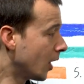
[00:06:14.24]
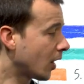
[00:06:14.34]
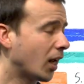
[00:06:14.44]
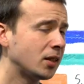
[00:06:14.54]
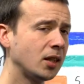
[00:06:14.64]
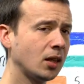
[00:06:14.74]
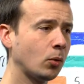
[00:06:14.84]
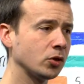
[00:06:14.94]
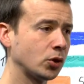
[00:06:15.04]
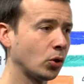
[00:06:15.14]
The last thing I
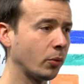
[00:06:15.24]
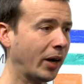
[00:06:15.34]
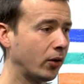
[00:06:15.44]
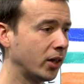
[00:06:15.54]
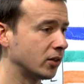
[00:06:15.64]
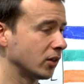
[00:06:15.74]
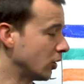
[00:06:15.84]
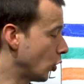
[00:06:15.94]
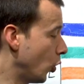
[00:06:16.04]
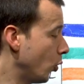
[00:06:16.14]
want to talk about is,
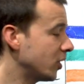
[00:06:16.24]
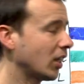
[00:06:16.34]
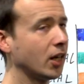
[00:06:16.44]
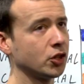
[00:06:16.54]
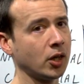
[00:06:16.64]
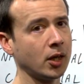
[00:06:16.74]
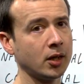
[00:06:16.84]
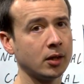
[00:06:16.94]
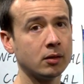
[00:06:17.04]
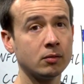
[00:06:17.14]
is who is
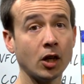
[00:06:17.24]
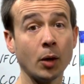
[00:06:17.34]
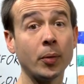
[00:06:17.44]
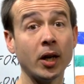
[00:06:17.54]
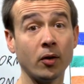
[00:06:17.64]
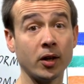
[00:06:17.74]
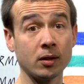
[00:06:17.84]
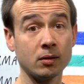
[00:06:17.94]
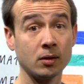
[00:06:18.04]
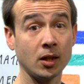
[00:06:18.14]
actually
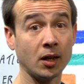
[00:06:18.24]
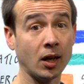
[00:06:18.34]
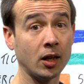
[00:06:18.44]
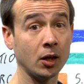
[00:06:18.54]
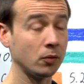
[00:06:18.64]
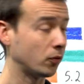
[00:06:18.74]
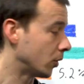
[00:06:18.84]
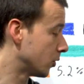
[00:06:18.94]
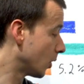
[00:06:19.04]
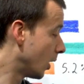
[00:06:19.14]
appearing in AI
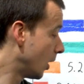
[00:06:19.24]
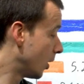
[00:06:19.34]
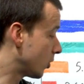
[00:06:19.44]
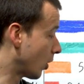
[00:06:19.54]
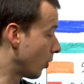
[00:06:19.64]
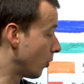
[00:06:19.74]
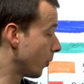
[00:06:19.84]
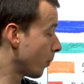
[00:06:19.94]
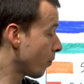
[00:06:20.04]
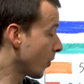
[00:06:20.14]
overviews. So
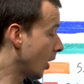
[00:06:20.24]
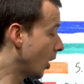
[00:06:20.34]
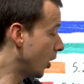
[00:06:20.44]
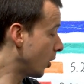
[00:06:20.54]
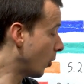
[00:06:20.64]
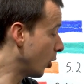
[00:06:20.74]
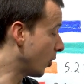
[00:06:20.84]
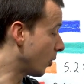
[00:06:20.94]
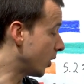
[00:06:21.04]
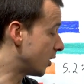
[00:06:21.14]
at the
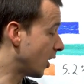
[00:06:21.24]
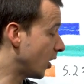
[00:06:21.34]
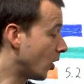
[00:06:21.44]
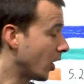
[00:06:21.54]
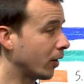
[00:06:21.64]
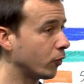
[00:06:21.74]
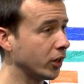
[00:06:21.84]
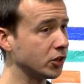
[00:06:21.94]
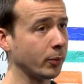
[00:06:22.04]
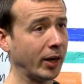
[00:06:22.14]
moment, we see on
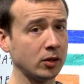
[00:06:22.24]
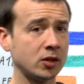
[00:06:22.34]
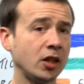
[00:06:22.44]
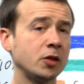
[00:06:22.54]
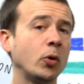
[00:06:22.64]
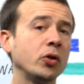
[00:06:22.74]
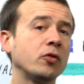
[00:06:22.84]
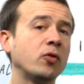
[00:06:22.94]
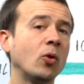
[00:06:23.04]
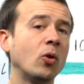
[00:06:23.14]
average about
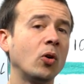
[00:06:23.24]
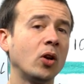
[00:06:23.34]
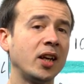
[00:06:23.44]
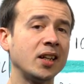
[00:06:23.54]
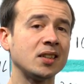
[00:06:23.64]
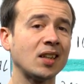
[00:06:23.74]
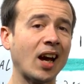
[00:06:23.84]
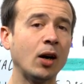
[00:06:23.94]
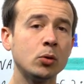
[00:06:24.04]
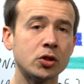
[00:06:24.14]
6.4 links
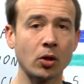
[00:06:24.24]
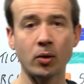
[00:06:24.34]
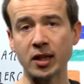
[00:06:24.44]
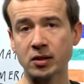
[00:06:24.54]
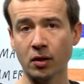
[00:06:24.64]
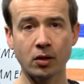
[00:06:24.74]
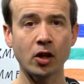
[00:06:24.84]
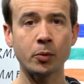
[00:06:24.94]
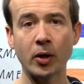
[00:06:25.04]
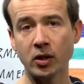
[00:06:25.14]
out, so links to
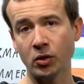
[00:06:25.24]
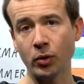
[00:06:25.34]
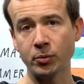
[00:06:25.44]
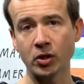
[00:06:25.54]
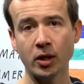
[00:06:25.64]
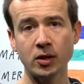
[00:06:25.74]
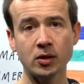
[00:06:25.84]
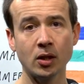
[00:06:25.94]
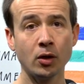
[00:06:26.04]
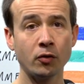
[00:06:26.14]
third-party
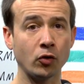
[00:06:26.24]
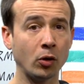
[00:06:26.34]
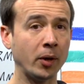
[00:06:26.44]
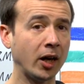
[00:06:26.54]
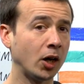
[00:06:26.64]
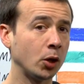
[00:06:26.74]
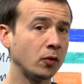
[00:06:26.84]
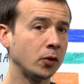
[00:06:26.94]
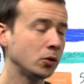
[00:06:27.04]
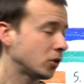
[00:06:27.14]
websites from AI
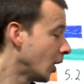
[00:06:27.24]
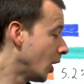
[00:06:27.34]
overviews.